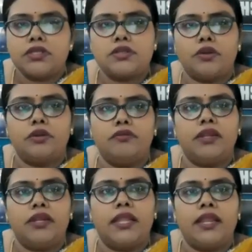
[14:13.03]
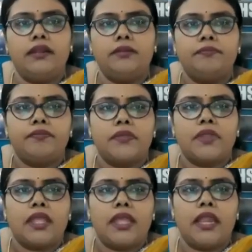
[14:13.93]
So you will get
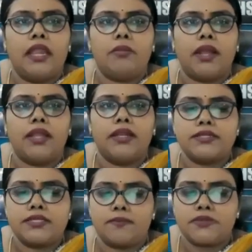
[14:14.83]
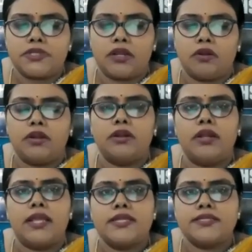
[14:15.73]
L minus epsilon
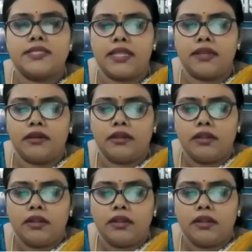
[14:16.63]
less than